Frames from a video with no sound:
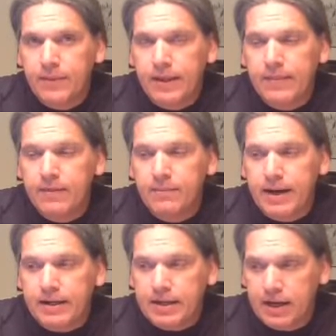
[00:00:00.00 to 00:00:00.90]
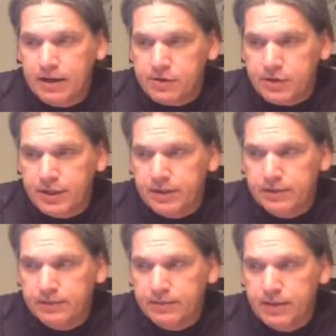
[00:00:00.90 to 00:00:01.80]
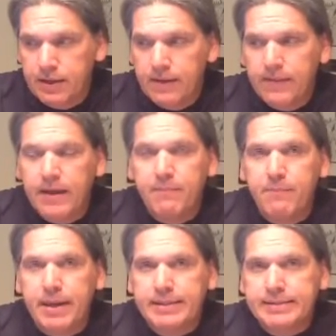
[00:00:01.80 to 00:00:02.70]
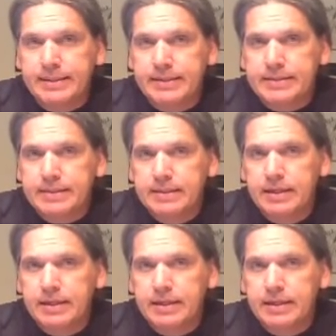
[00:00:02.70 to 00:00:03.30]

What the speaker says: in the mitochondria, that makes it